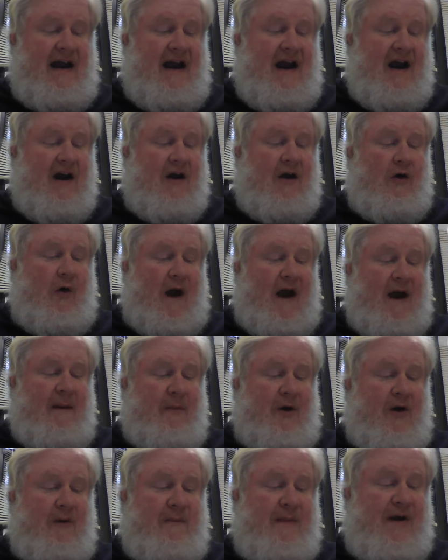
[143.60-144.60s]
Here,
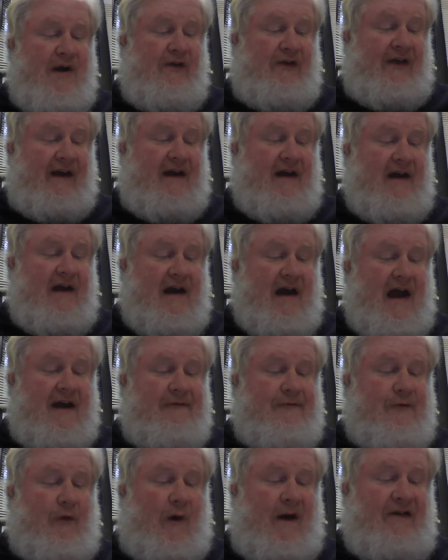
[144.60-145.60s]
Graham heard music
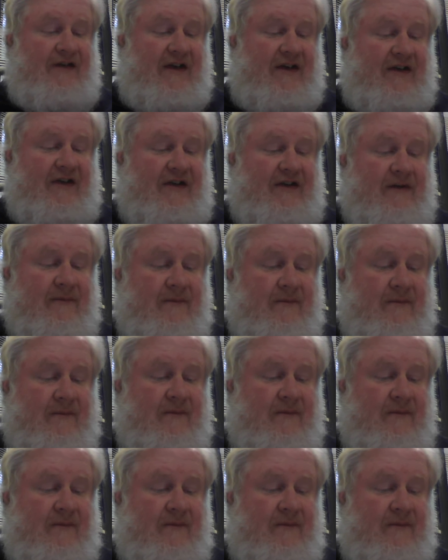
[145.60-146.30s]
and voices.